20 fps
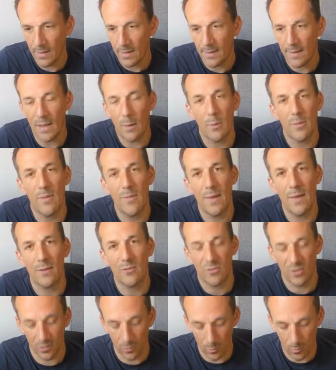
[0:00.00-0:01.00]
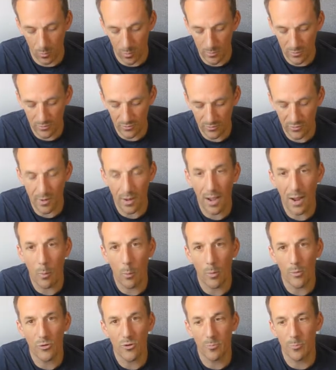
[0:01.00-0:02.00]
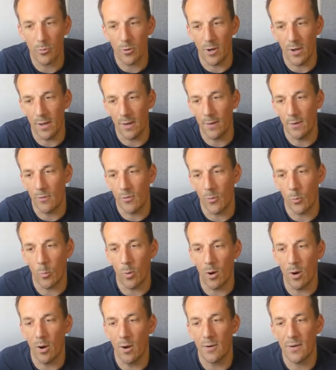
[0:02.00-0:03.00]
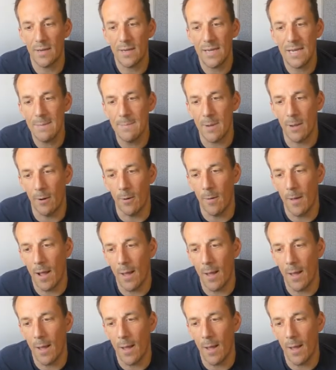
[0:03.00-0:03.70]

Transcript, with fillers: Now within that single quotes, I want to put in the word email,